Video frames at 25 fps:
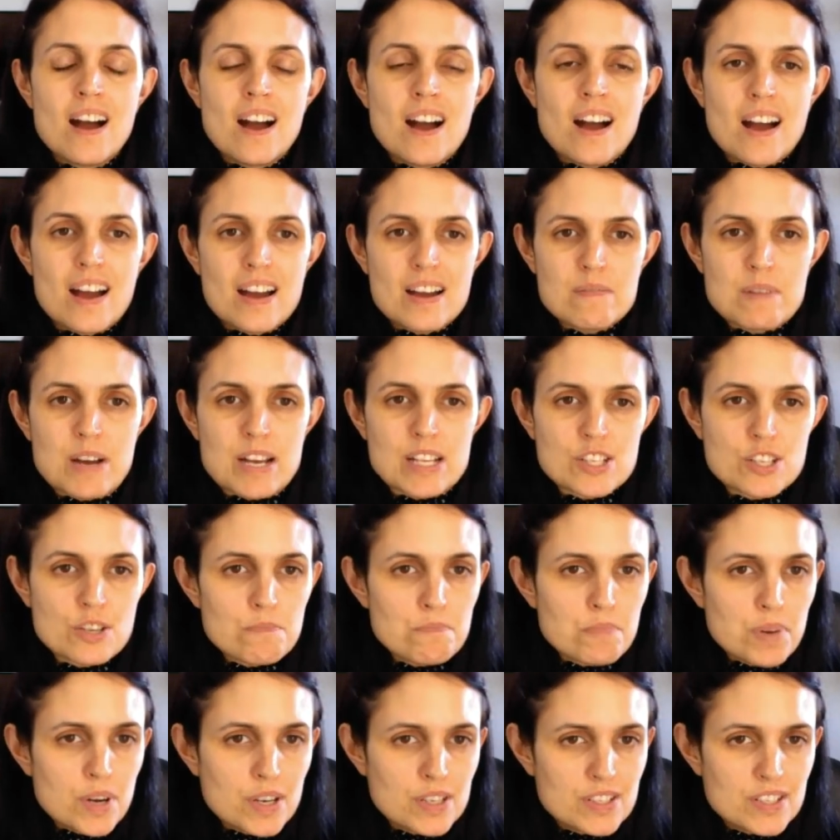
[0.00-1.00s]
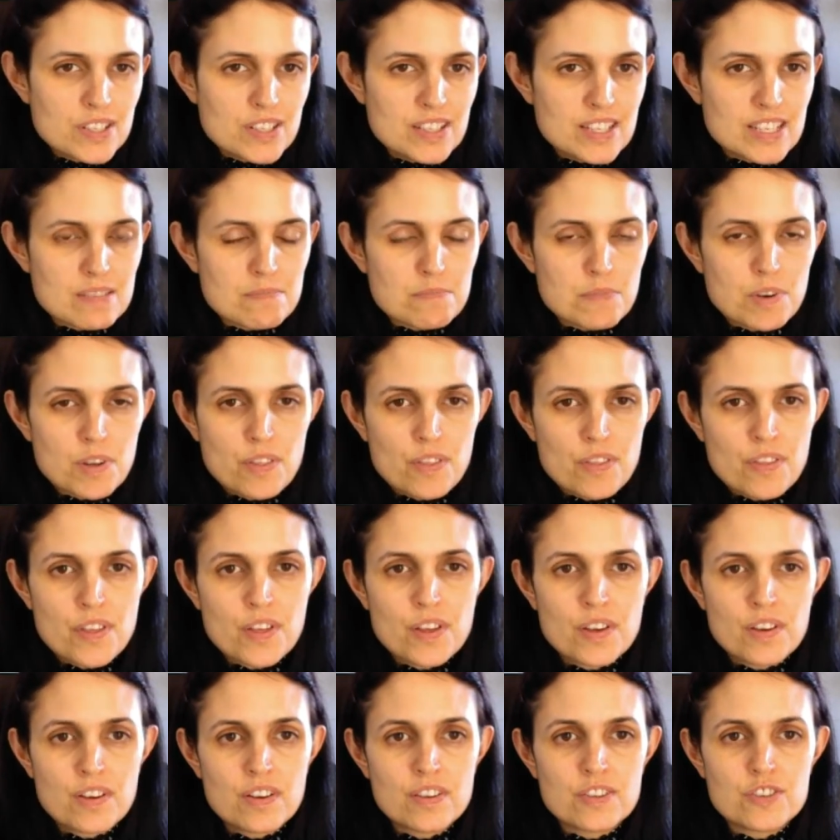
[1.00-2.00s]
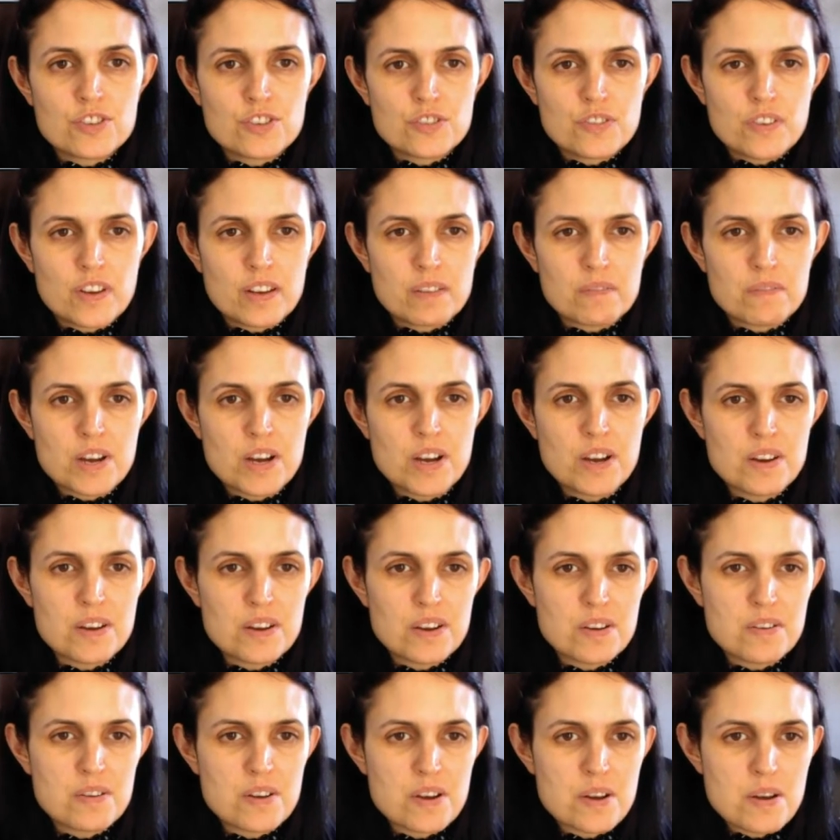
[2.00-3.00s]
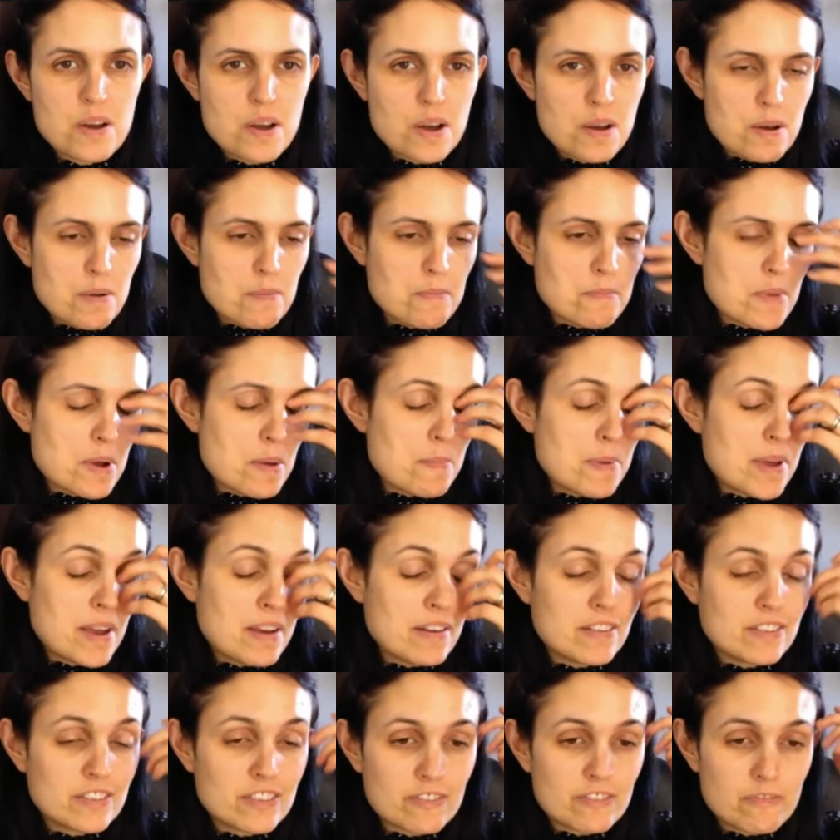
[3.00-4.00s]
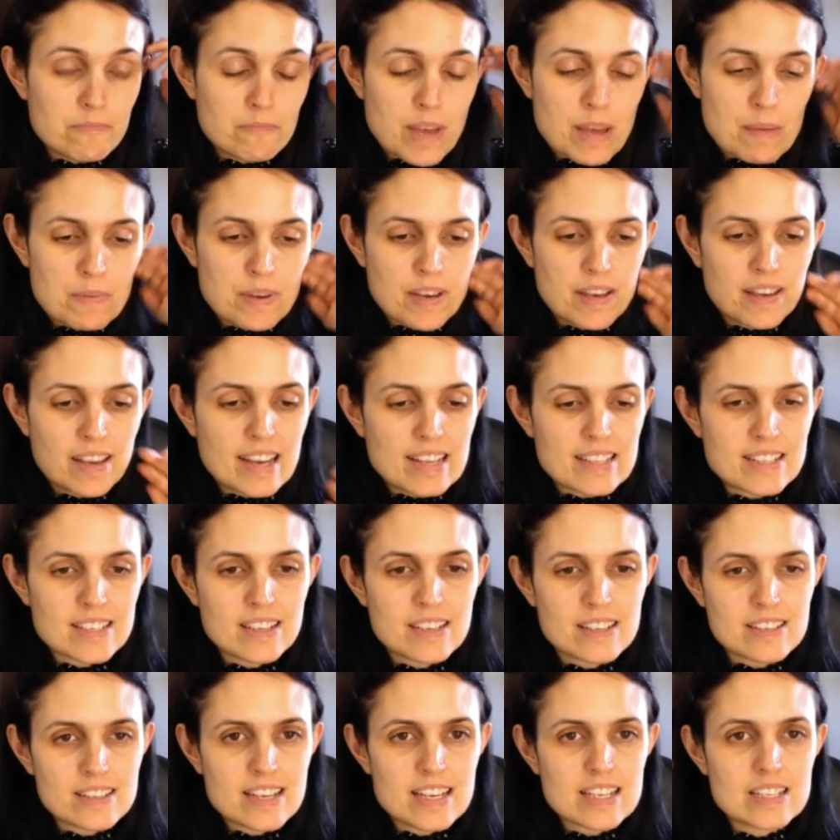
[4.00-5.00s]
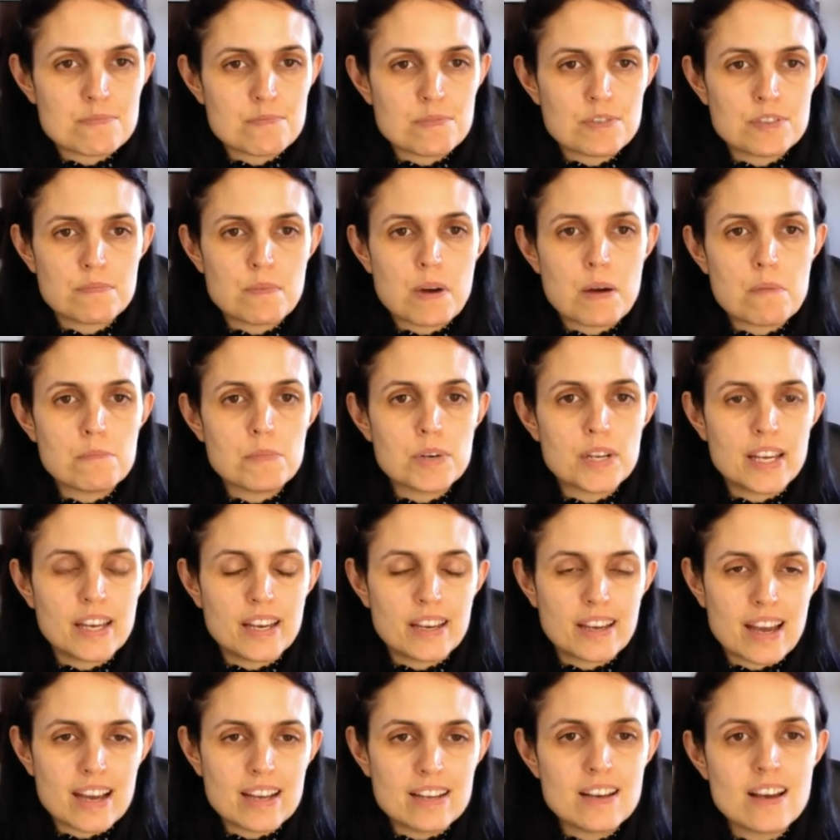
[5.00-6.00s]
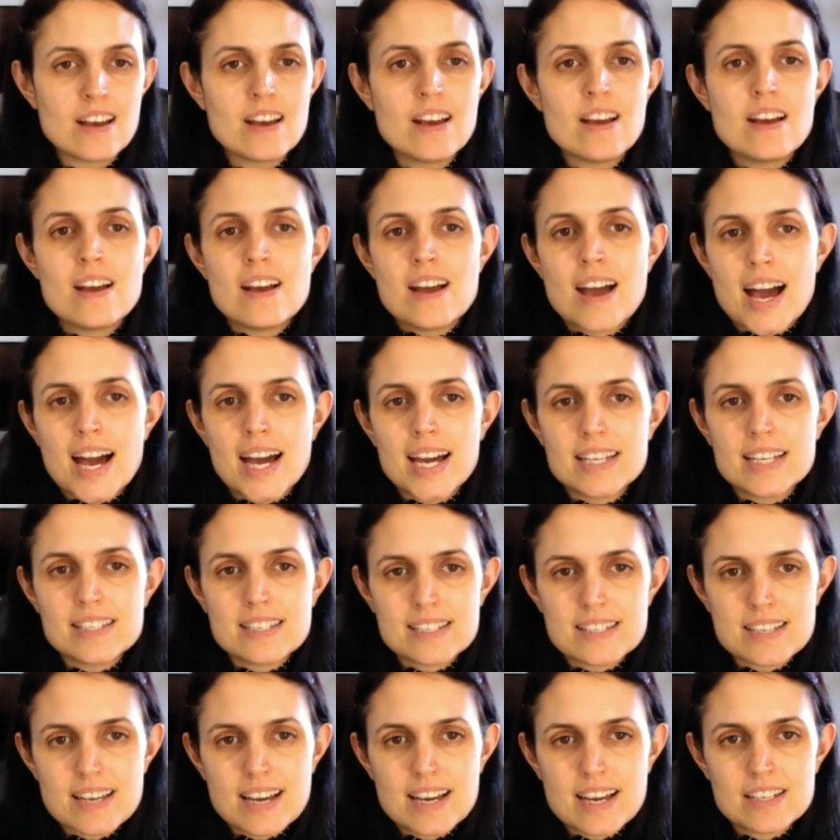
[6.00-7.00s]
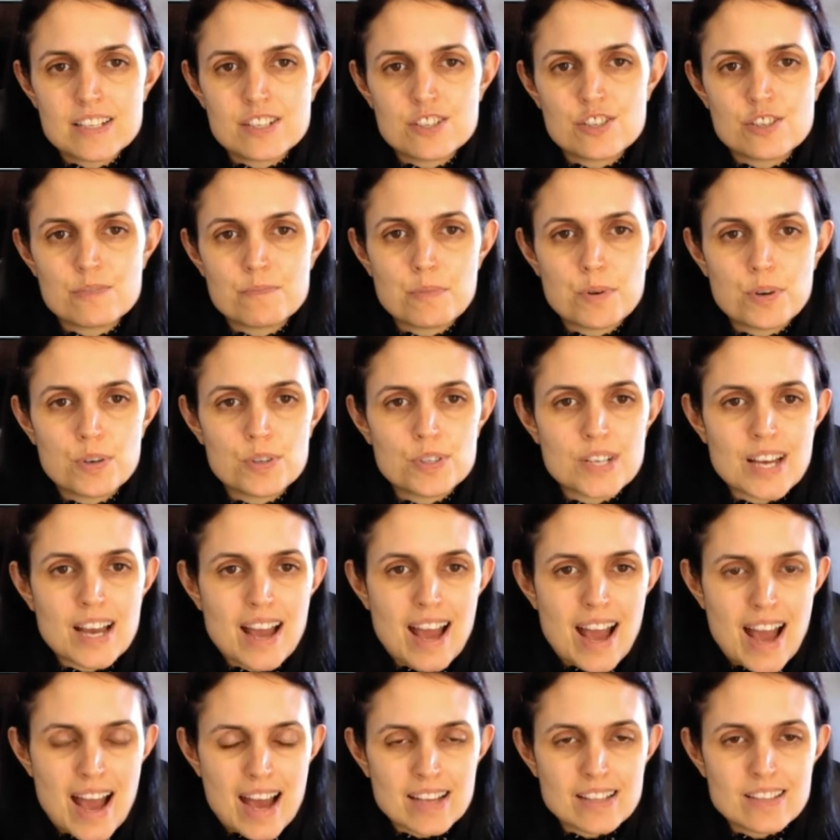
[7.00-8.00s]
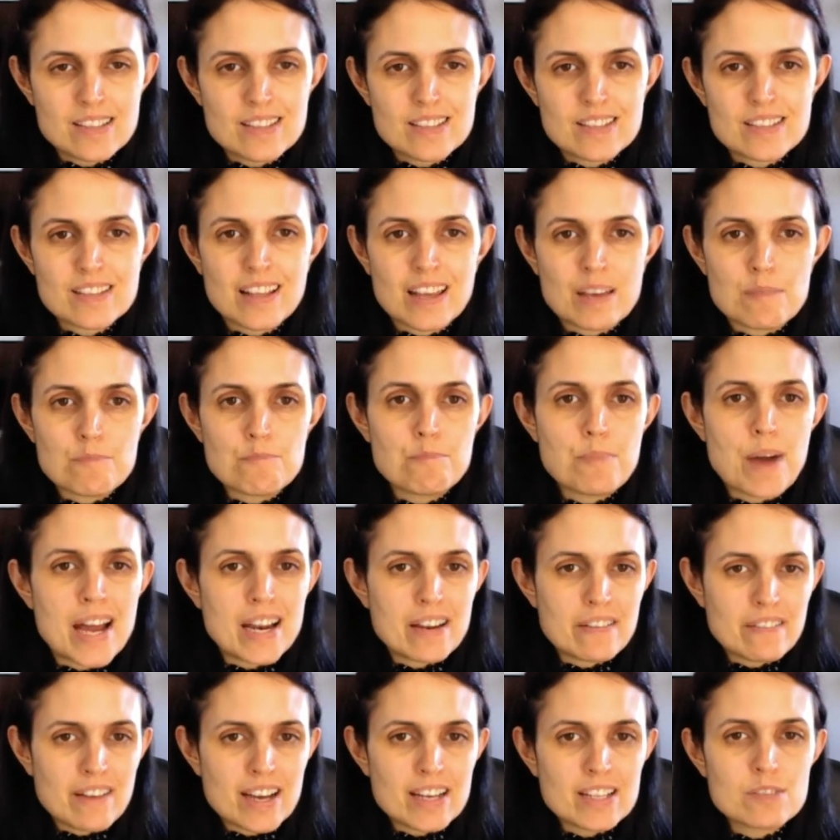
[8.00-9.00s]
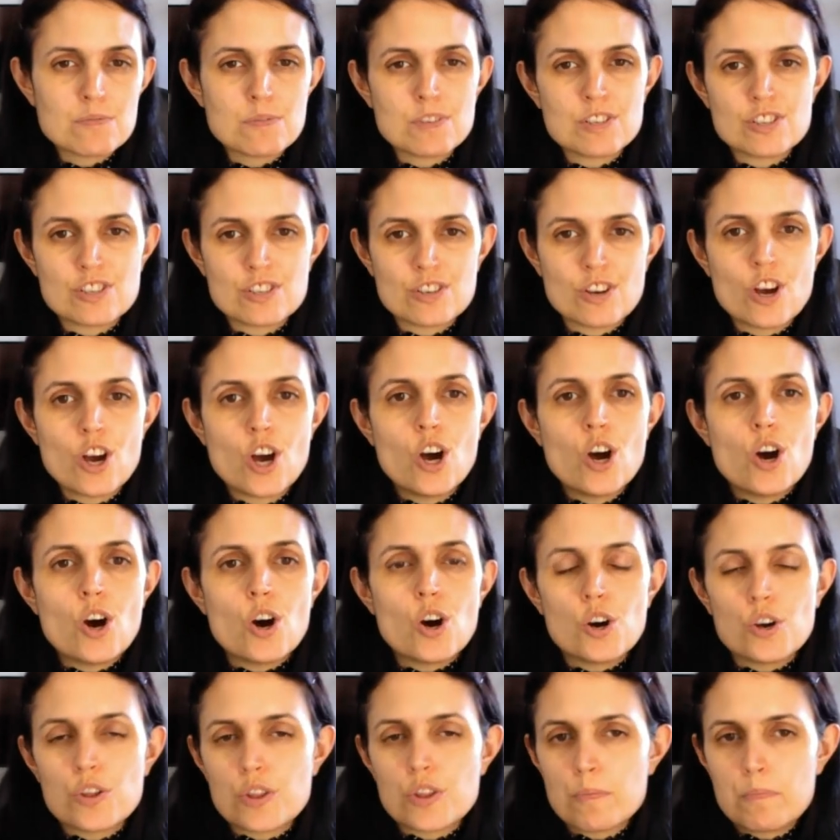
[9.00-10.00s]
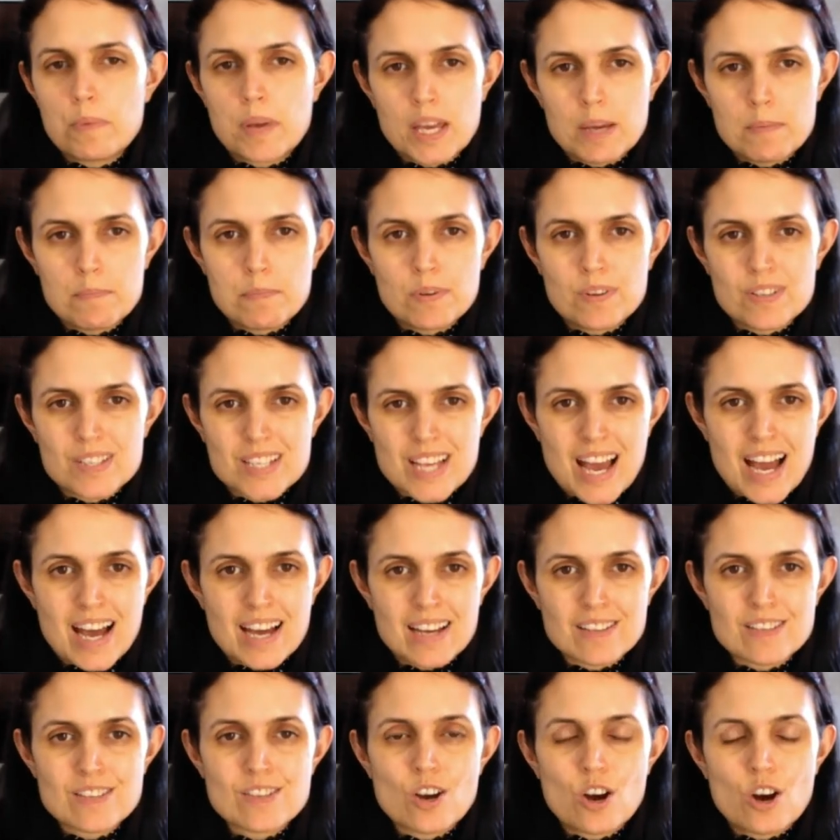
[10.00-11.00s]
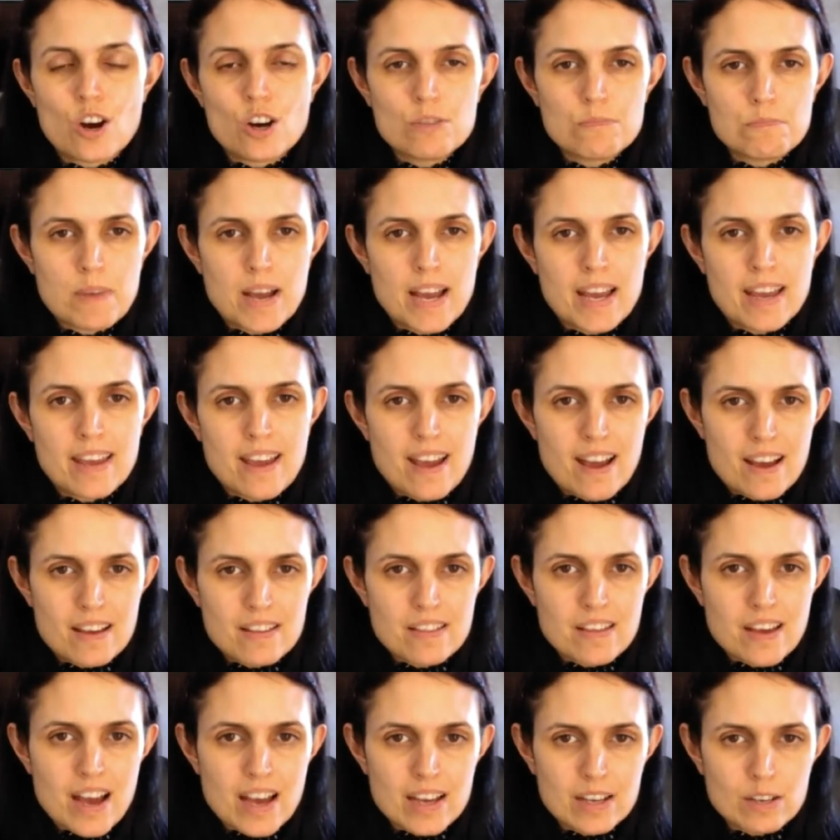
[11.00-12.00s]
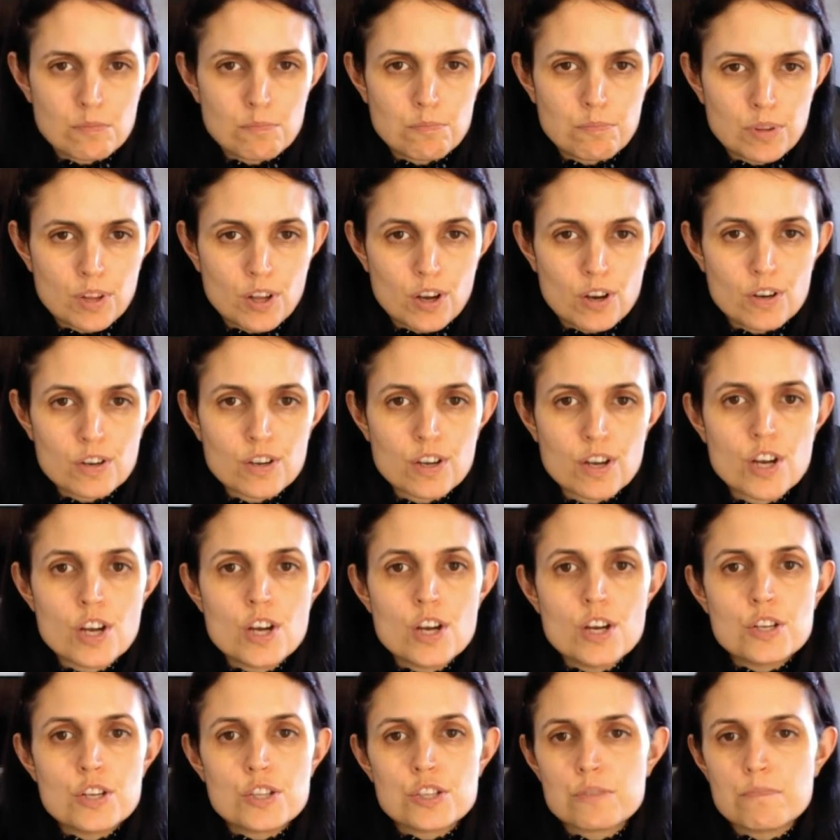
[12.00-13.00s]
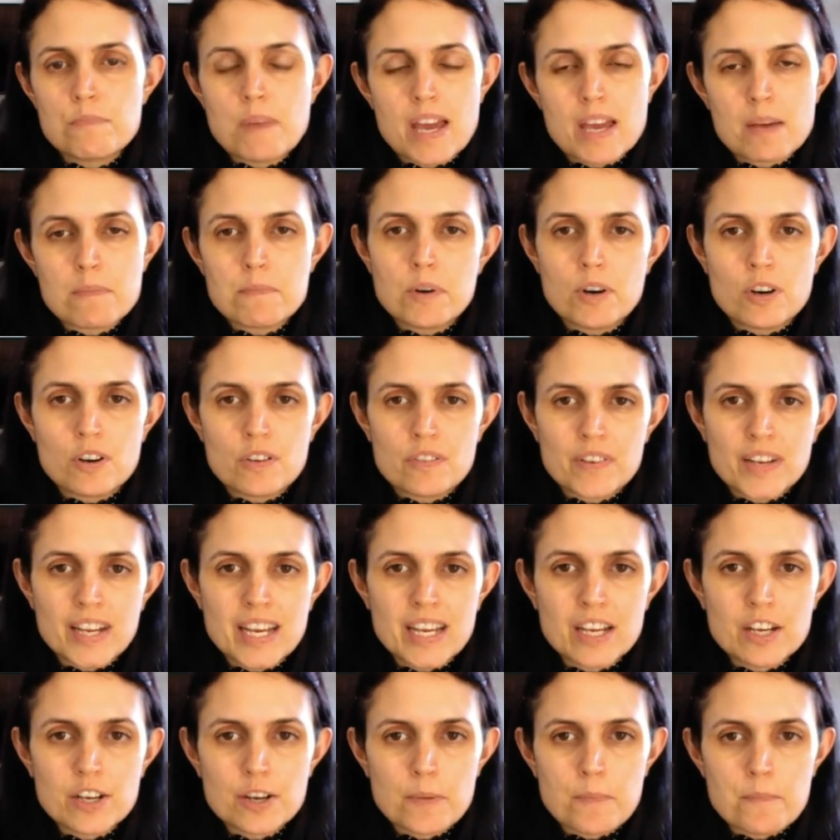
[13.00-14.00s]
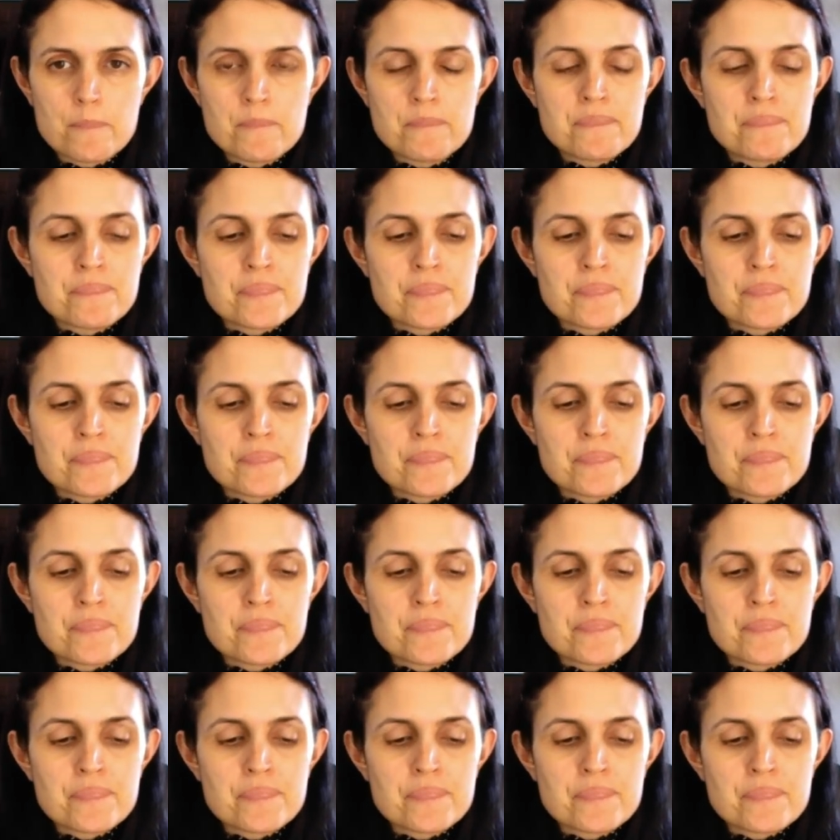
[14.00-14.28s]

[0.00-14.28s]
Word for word: At some point in this month, during a period of maybe getting desperate about money again, I decided to put ads, like banner ads, which are other people's ads, on my Kath Kyle blog to make more of an income.